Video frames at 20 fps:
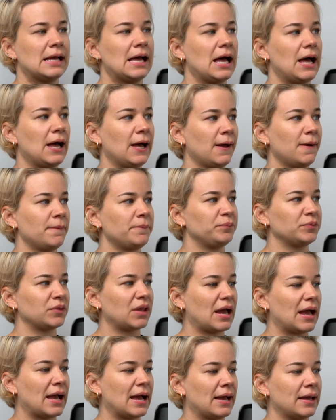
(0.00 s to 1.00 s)

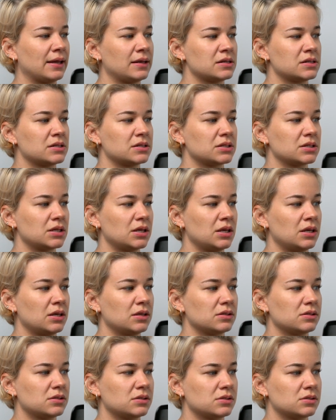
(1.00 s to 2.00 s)
And
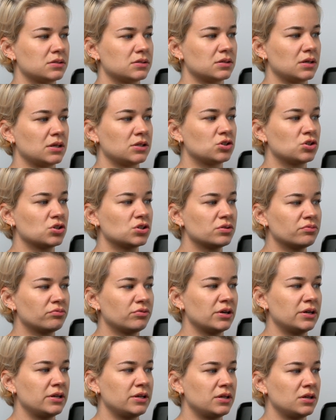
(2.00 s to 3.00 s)
it's just a
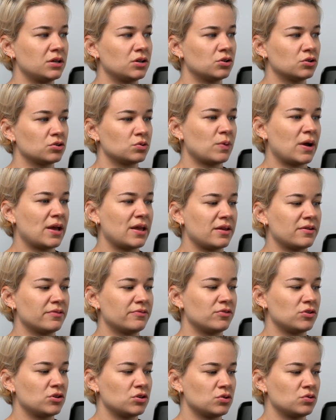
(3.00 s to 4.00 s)
really good way for
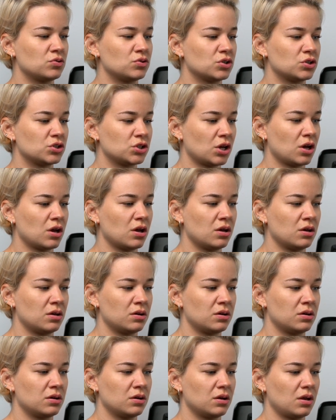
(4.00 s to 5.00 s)
you to
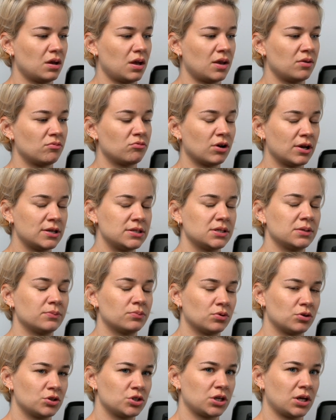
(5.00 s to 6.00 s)
turn a writing
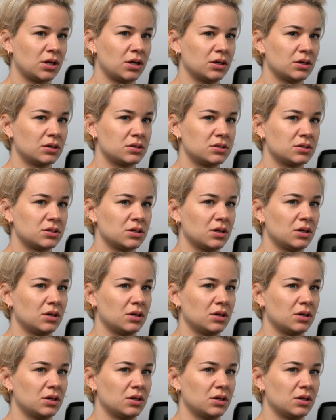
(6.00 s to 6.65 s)
project